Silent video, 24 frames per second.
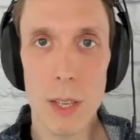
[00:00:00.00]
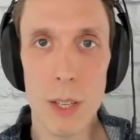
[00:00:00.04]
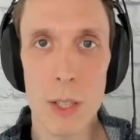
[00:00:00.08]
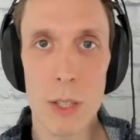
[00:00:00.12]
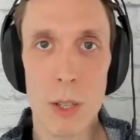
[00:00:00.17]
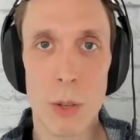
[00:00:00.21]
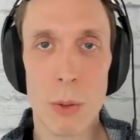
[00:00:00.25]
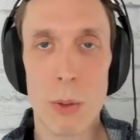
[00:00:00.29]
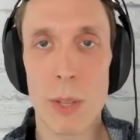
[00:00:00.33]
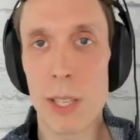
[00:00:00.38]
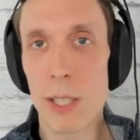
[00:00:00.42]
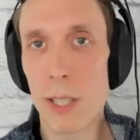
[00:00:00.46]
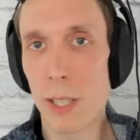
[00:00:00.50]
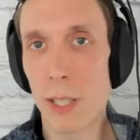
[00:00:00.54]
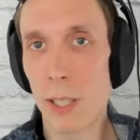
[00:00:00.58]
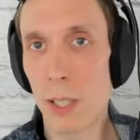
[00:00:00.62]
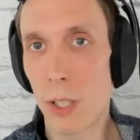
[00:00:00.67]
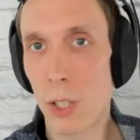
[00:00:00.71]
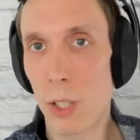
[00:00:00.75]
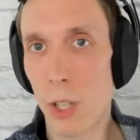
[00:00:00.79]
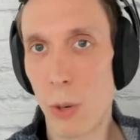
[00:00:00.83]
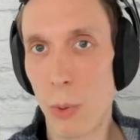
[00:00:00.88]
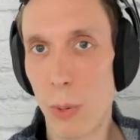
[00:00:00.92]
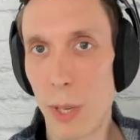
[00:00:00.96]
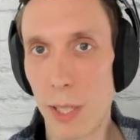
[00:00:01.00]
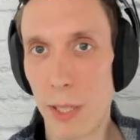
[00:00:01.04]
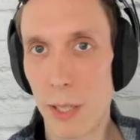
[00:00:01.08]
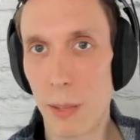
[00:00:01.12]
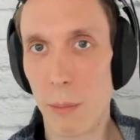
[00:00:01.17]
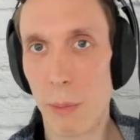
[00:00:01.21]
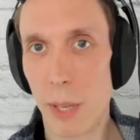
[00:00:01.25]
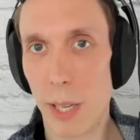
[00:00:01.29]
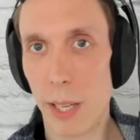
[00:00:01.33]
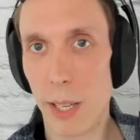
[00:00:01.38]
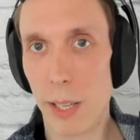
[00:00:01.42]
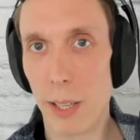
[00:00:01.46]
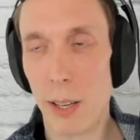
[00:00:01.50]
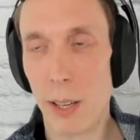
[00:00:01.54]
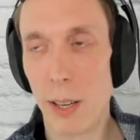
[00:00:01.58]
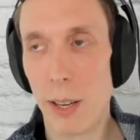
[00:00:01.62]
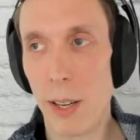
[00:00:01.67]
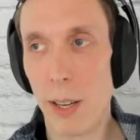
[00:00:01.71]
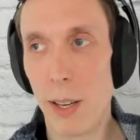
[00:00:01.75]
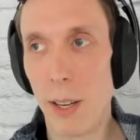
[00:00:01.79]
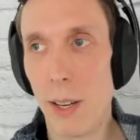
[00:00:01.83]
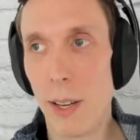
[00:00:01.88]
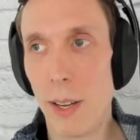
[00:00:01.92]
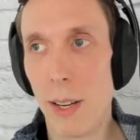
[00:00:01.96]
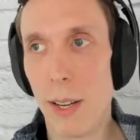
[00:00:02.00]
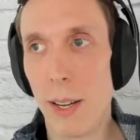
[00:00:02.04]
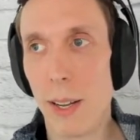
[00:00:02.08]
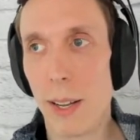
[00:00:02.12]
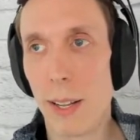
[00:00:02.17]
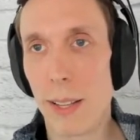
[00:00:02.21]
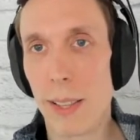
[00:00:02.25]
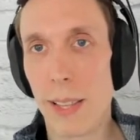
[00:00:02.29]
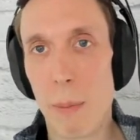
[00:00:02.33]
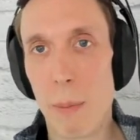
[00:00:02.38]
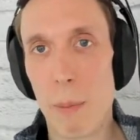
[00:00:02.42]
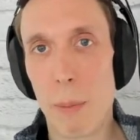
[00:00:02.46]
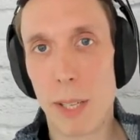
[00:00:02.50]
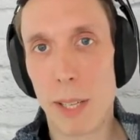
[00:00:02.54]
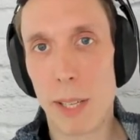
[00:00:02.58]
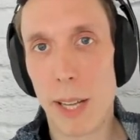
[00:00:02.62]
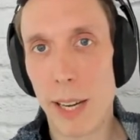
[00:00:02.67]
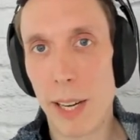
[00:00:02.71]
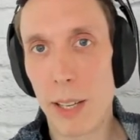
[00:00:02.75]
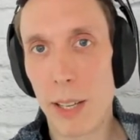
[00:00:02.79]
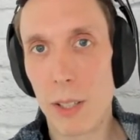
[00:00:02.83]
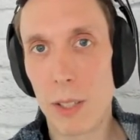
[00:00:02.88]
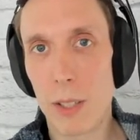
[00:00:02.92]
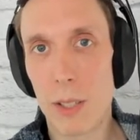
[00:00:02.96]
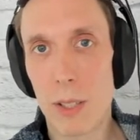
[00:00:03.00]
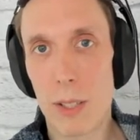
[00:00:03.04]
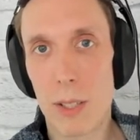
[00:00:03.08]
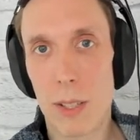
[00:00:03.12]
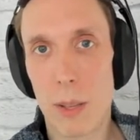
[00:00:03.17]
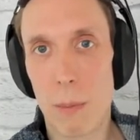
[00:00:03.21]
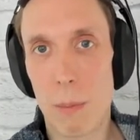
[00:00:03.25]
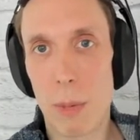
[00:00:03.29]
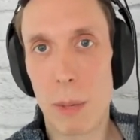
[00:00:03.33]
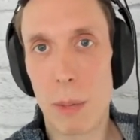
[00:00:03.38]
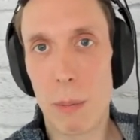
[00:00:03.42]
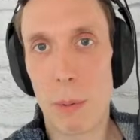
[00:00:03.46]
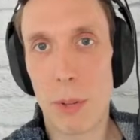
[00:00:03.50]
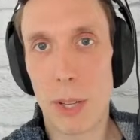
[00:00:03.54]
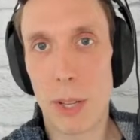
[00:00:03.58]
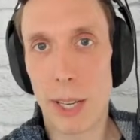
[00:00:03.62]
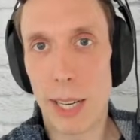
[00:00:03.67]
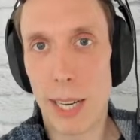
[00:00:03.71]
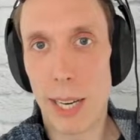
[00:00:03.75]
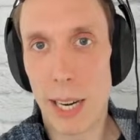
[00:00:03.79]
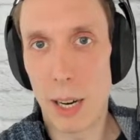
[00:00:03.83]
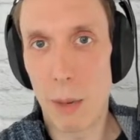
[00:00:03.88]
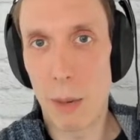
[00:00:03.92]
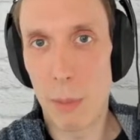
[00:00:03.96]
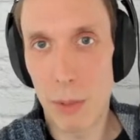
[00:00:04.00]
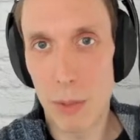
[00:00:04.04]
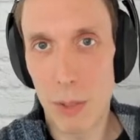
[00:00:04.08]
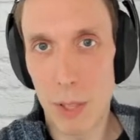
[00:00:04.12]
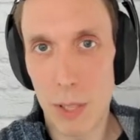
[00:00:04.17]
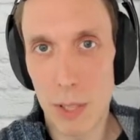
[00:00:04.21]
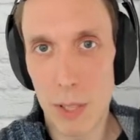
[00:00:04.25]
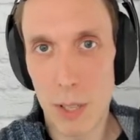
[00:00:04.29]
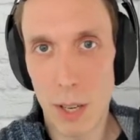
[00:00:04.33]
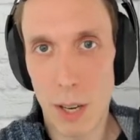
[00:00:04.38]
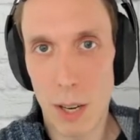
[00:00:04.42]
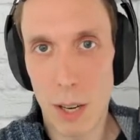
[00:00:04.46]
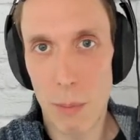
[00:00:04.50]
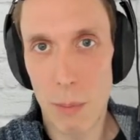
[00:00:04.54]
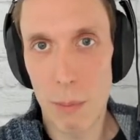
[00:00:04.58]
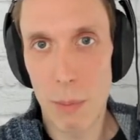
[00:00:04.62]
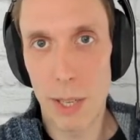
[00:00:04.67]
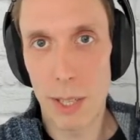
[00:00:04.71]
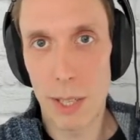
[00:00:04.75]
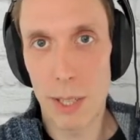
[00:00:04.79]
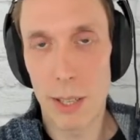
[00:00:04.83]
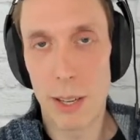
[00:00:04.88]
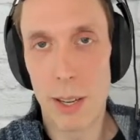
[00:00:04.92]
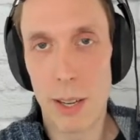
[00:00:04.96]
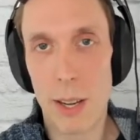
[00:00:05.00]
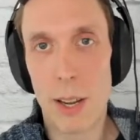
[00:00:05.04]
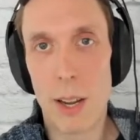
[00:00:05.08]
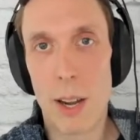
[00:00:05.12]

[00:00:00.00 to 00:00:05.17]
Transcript: So this is showing to me that millennials, the people that care about this topic,